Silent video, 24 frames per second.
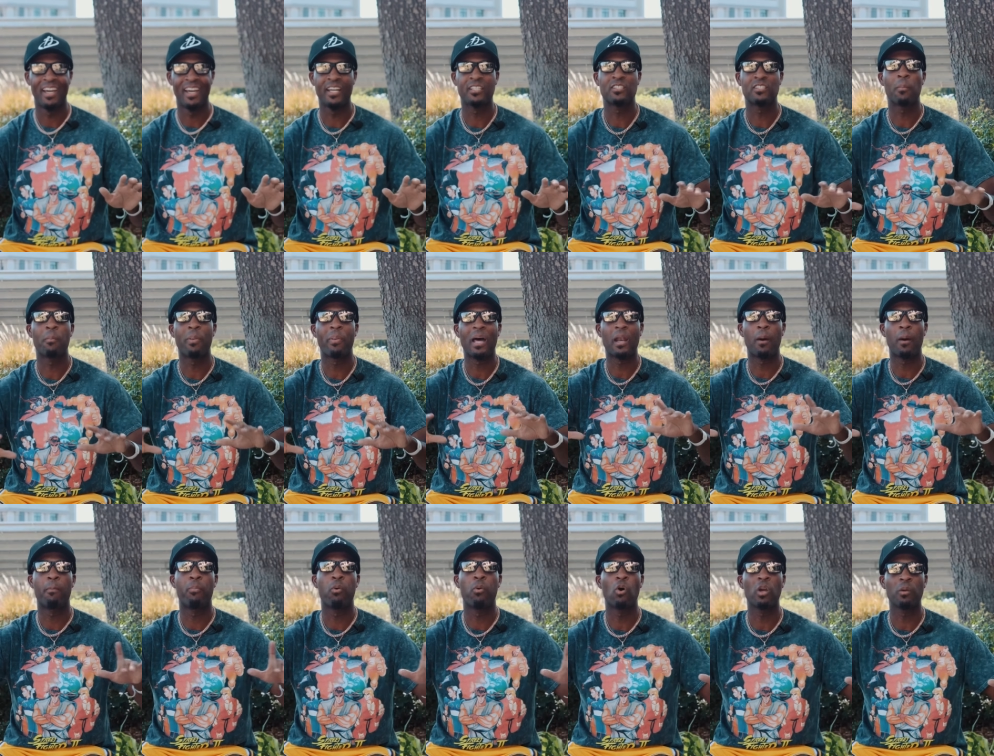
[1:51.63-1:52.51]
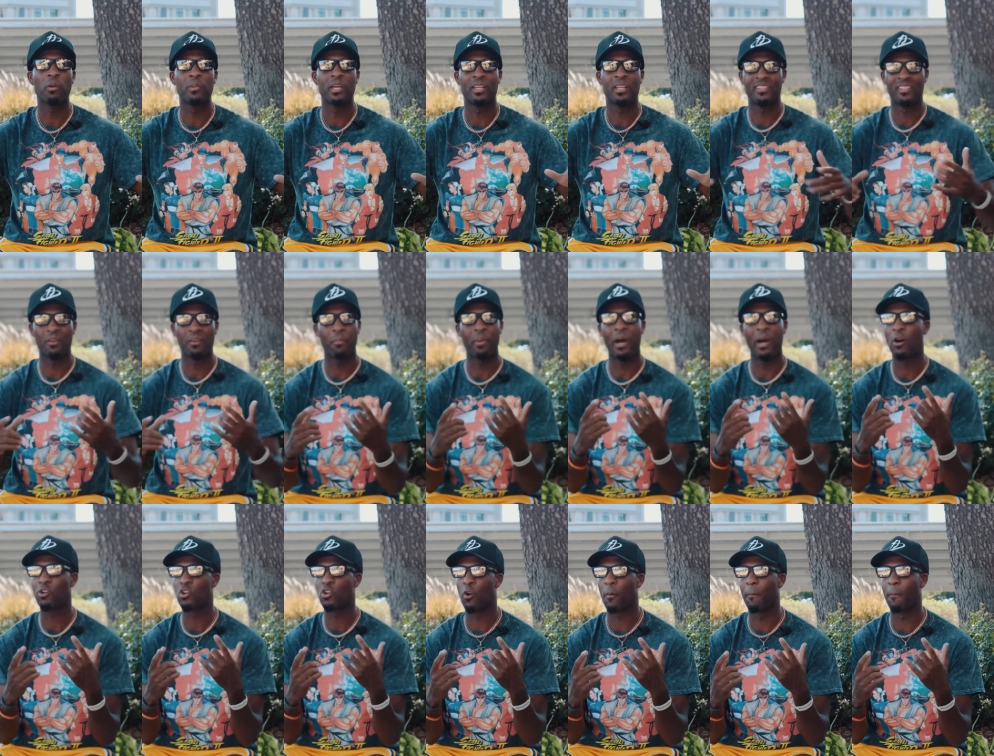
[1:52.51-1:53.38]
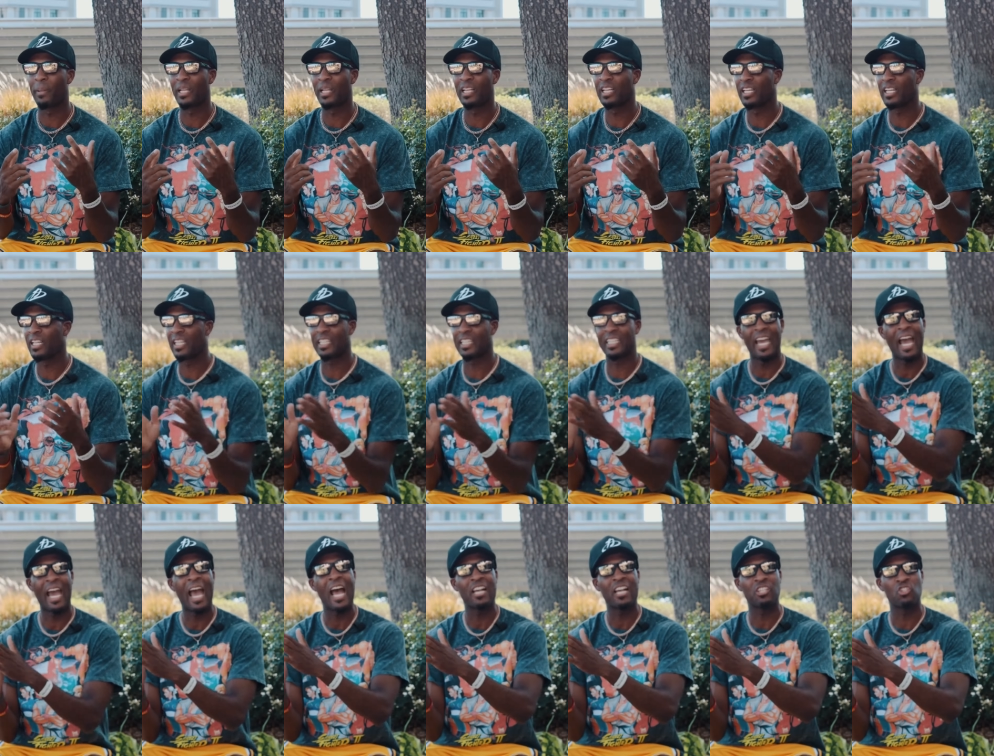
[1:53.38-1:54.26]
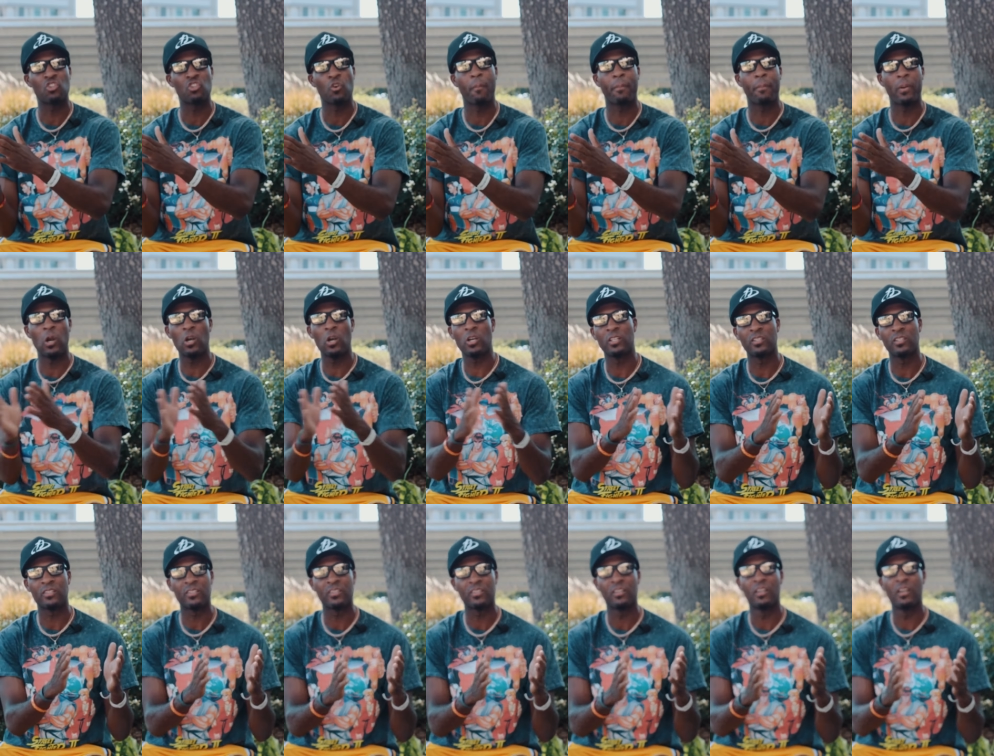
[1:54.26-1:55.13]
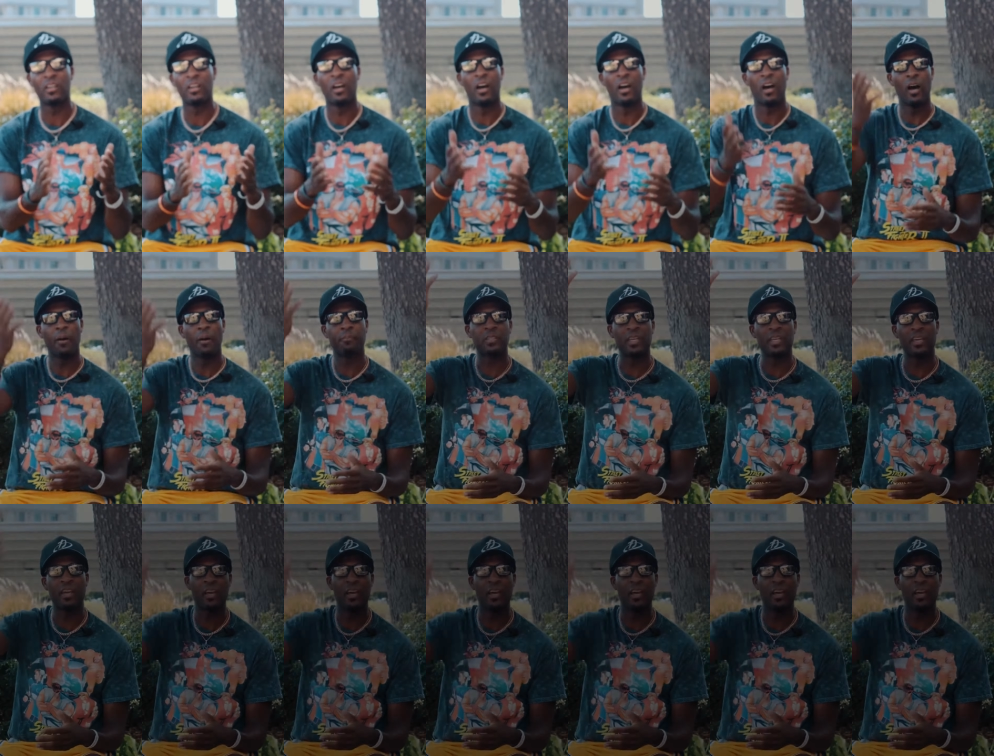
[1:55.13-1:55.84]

It's about appointment. It's about your ability to cast your burdens up to